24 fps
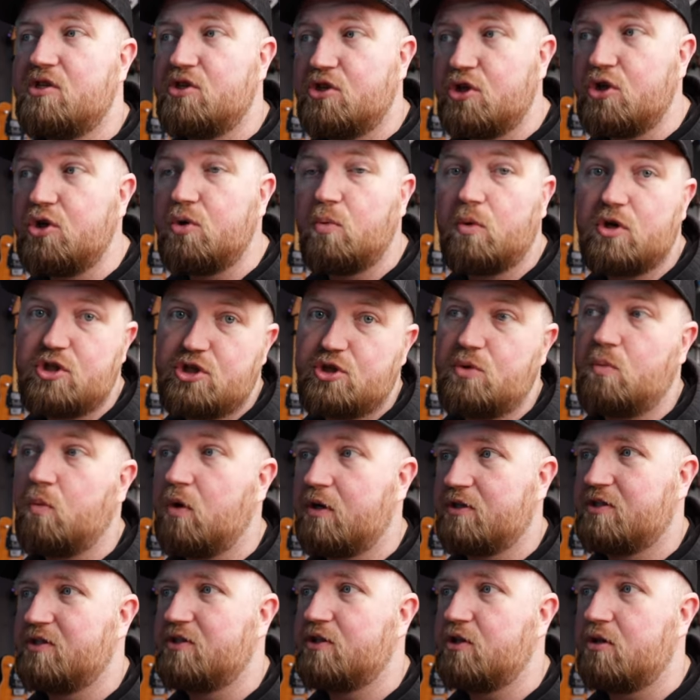do what you
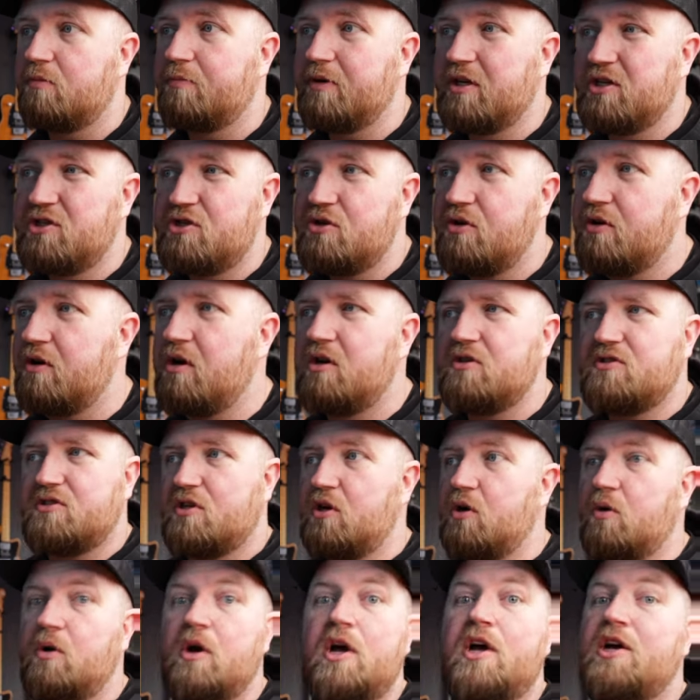want to do, because you can
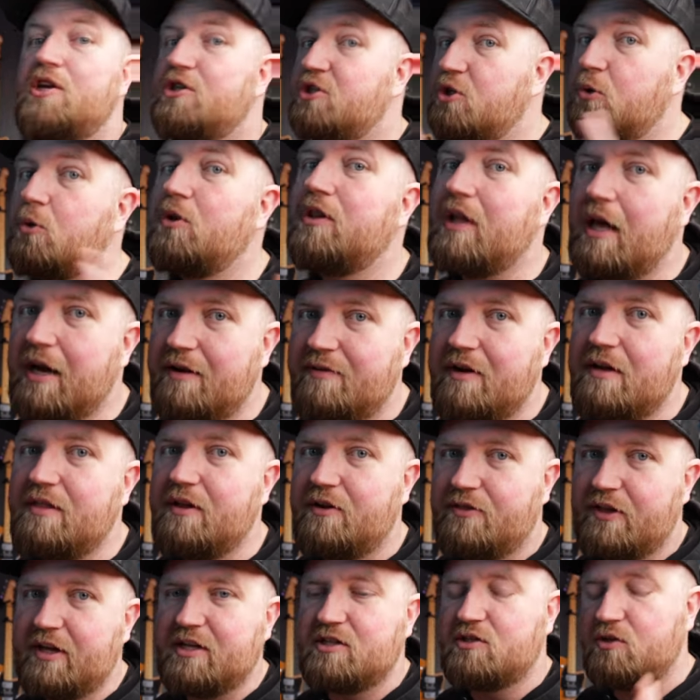also do a lot of other
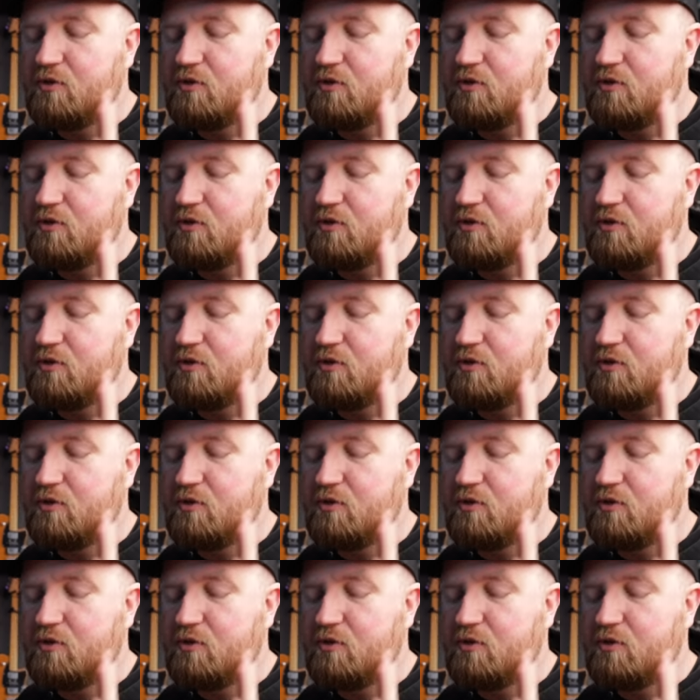things.